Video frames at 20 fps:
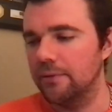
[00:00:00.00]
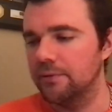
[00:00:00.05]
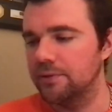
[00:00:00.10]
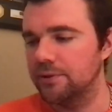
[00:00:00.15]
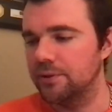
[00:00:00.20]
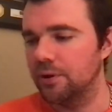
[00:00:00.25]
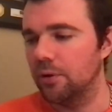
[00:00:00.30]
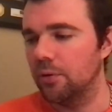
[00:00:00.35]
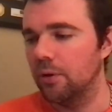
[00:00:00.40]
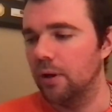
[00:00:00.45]

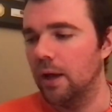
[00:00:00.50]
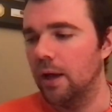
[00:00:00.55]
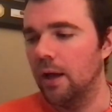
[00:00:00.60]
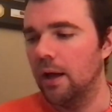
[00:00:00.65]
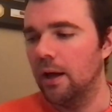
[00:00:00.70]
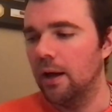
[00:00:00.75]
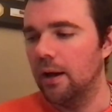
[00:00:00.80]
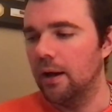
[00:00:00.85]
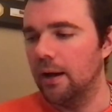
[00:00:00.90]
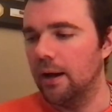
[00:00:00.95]
So
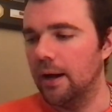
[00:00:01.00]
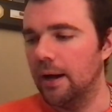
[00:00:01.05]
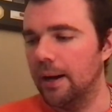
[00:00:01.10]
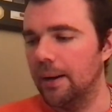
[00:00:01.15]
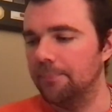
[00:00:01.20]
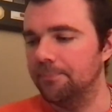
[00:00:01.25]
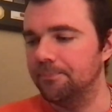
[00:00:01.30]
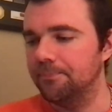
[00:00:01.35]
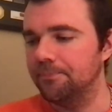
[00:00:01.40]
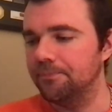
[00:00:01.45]

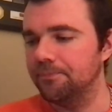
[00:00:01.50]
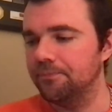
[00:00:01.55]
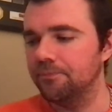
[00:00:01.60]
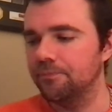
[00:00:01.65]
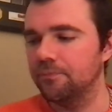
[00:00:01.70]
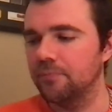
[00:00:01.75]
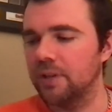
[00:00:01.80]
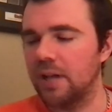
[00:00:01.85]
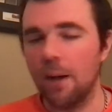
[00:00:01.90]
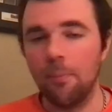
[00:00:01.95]
a
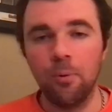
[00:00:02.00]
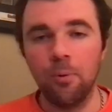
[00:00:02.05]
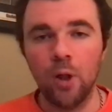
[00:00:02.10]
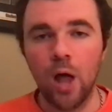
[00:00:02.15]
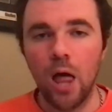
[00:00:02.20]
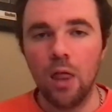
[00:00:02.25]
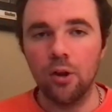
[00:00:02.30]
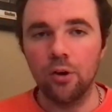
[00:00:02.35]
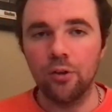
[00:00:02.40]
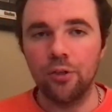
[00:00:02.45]
couple
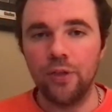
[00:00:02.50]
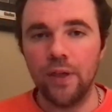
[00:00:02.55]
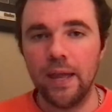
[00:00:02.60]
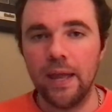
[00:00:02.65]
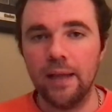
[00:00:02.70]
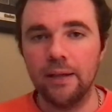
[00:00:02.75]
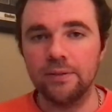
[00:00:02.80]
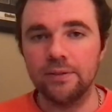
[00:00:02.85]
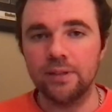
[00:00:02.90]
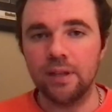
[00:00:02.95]
other
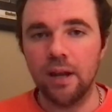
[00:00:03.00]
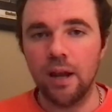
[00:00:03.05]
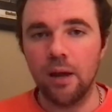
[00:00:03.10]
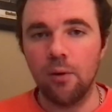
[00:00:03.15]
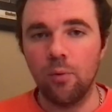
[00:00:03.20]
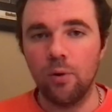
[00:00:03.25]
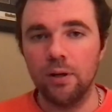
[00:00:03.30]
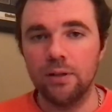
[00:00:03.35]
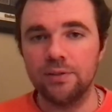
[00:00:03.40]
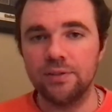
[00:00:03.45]
things that I
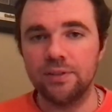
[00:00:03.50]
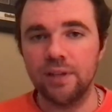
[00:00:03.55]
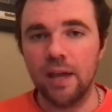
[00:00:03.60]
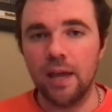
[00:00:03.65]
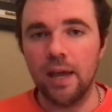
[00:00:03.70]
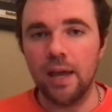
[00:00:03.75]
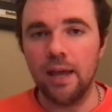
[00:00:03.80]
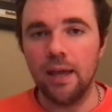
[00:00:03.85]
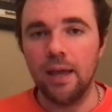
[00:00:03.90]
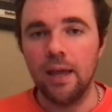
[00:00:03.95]
want to
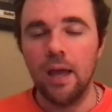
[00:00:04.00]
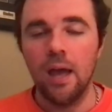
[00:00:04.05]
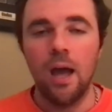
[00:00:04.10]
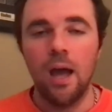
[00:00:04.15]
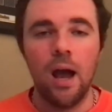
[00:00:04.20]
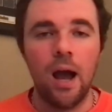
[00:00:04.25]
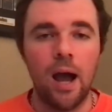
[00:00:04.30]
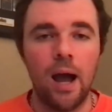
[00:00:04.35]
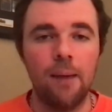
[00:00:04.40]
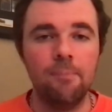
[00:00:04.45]
say.
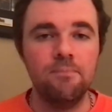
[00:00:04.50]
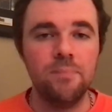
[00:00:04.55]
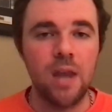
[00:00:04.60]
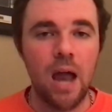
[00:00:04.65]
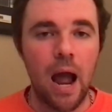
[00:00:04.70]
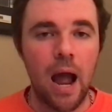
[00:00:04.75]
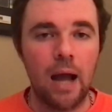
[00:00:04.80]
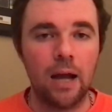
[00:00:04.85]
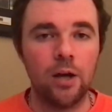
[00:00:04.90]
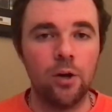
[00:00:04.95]
I'm
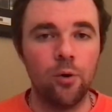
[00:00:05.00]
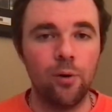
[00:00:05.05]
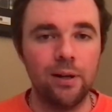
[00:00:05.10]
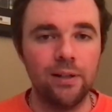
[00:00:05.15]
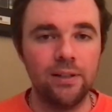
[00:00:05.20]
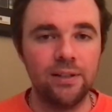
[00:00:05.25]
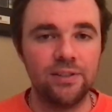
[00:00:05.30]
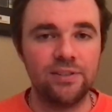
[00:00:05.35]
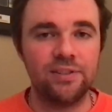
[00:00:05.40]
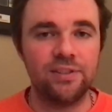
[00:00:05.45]
not
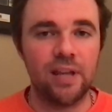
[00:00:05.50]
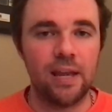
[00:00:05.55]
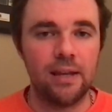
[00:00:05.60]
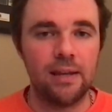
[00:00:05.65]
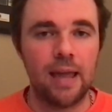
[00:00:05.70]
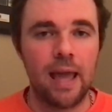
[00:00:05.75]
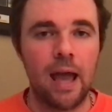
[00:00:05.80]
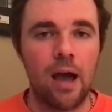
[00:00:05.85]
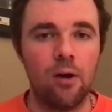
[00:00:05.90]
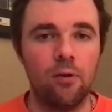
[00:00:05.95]
going to send
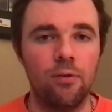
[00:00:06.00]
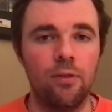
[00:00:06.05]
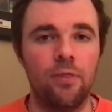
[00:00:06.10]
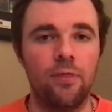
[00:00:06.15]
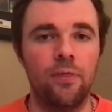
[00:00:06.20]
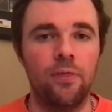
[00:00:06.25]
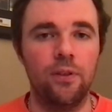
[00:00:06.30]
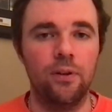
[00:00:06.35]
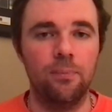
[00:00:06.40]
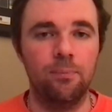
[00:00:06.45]

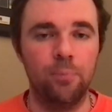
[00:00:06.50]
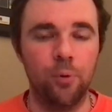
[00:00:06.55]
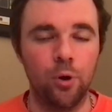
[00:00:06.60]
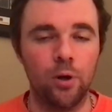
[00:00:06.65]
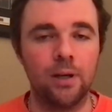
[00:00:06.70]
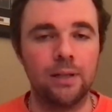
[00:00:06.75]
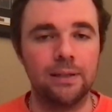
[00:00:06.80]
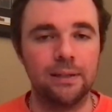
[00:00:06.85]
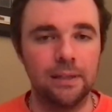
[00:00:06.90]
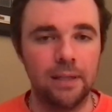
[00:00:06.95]
out the
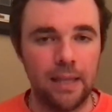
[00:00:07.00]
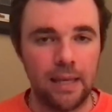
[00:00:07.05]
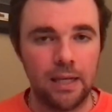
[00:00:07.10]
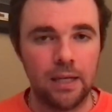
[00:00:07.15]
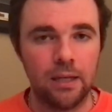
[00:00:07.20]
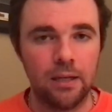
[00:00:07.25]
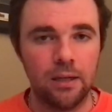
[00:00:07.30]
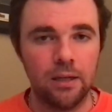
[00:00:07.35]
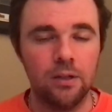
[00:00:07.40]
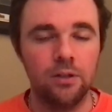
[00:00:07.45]
book
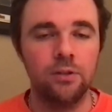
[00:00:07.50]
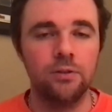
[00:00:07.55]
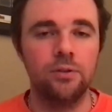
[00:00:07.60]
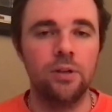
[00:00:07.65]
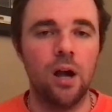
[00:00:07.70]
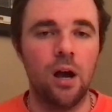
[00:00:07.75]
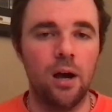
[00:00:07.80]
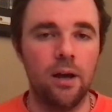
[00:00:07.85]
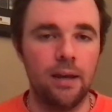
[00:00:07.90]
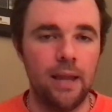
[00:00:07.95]
link
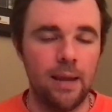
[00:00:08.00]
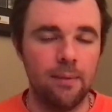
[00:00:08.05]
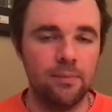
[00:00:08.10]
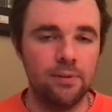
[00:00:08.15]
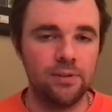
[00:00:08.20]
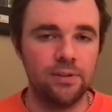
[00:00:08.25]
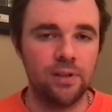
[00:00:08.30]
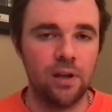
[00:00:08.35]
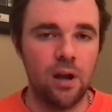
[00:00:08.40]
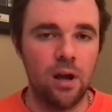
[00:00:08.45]
on
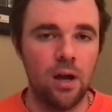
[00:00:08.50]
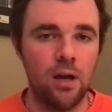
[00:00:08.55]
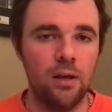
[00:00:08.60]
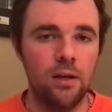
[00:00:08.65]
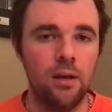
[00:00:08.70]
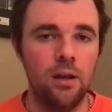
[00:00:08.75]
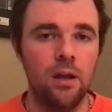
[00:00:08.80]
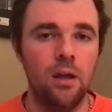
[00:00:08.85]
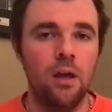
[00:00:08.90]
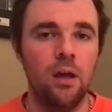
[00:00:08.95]

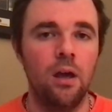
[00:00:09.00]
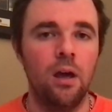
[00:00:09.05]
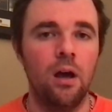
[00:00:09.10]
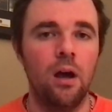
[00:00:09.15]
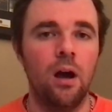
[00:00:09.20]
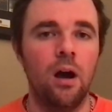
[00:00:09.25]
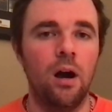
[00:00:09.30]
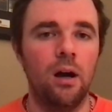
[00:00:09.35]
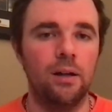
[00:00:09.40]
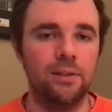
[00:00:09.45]
Amazon
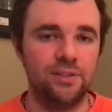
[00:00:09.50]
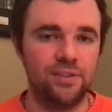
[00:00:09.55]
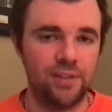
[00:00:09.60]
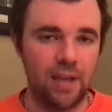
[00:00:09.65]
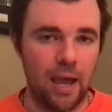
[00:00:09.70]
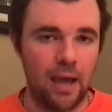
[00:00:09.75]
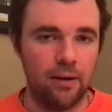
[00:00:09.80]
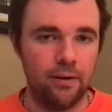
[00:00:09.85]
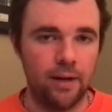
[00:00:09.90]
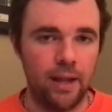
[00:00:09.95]
on
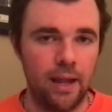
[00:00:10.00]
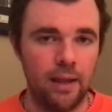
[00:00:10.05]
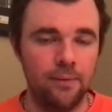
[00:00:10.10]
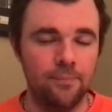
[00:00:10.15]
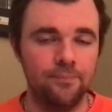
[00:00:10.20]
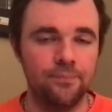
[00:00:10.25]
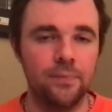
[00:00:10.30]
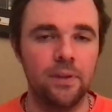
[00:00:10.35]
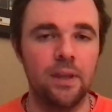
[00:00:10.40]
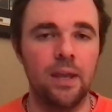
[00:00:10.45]
Saturday.
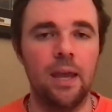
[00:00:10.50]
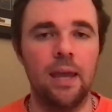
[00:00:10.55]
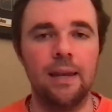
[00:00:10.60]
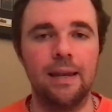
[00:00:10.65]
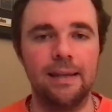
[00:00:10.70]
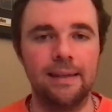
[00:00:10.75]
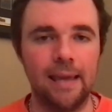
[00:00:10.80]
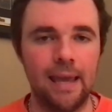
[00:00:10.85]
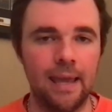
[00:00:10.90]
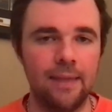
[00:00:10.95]
And
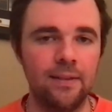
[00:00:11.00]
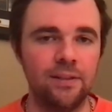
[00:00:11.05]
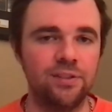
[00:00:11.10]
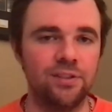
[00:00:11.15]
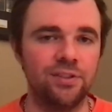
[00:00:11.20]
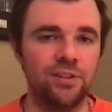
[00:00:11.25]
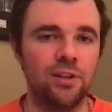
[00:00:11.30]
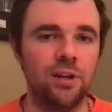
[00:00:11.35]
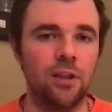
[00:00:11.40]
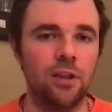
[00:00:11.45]
again, this
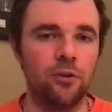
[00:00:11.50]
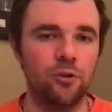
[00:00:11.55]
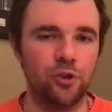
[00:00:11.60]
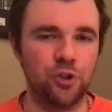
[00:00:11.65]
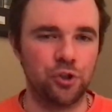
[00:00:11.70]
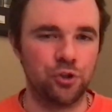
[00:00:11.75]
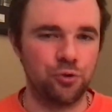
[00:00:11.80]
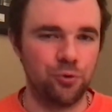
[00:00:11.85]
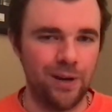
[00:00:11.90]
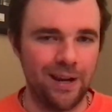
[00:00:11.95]
is another
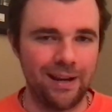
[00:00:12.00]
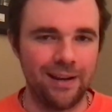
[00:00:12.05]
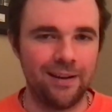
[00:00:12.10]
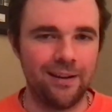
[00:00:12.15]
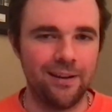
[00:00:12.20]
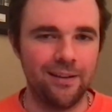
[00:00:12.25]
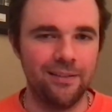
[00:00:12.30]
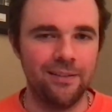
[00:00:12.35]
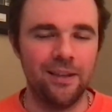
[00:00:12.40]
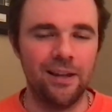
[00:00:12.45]

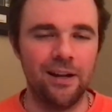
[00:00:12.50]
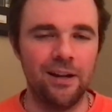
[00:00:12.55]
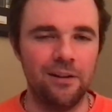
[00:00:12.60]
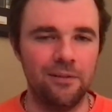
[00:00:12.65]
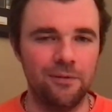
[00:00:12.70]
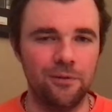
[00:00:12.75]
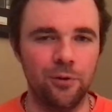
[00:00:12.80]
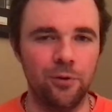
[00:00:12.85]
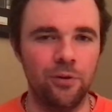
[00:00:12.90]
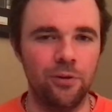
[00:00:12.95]
trick that
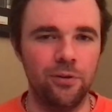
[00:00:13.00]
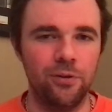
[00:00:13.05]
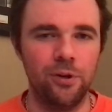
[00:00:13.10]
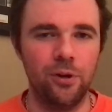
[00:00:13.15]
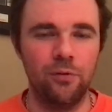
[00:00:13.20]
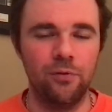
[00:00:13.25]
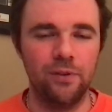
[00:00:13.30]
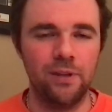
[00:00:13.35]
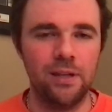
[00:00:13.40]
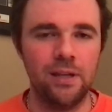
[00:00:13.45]
I've learned
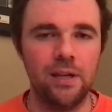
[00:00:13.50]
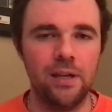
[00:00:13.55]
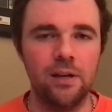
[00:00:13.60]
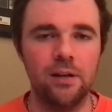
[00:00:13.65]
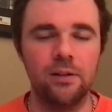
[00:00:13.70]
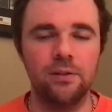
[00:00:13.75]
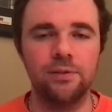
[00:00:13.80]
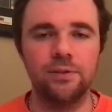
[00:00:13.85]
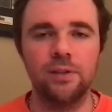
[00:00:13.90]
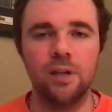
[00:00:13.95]
over the
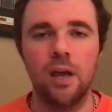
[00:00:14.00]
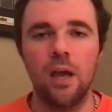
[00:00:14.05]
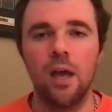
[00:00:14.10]
years.